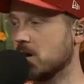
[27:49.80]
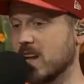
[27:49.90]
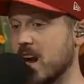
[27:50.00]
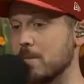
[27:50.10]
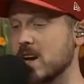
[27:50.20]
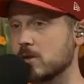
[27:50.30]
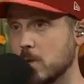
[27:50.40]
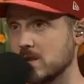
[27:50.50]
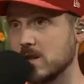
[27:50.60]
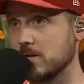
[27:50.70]
Like I'm not
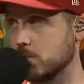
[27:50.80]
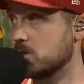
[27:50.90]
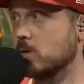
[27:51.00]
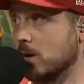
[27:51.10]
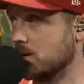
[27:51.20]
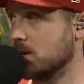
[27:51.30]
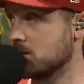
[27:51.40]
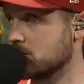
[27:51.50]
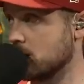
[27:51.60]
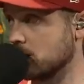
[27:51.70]
expecting that from Tua
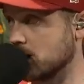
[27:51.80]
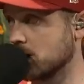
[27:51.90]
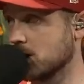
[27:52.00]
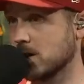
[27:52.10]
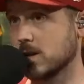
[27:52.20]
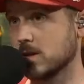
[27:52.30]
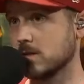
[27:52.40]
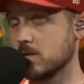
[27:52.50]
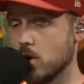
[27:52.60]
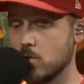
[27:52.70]
necessarily. Right.
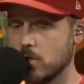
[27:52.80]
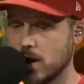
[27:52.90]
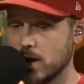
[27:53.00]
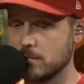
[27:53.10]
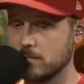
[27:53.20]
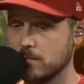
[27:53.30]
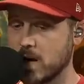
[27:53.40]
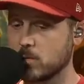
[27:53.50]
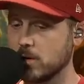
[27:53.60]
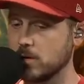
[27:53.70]
So uh,
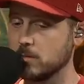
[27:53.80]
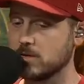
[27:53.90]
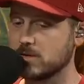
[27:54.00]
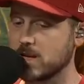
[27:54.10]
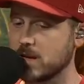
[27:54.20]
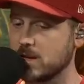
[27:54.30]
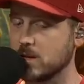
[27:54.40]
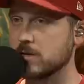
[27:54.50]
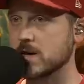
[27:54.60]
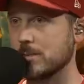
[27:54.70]
Mike Williams is he at
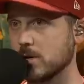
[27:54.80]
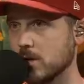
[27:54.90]
near the top of your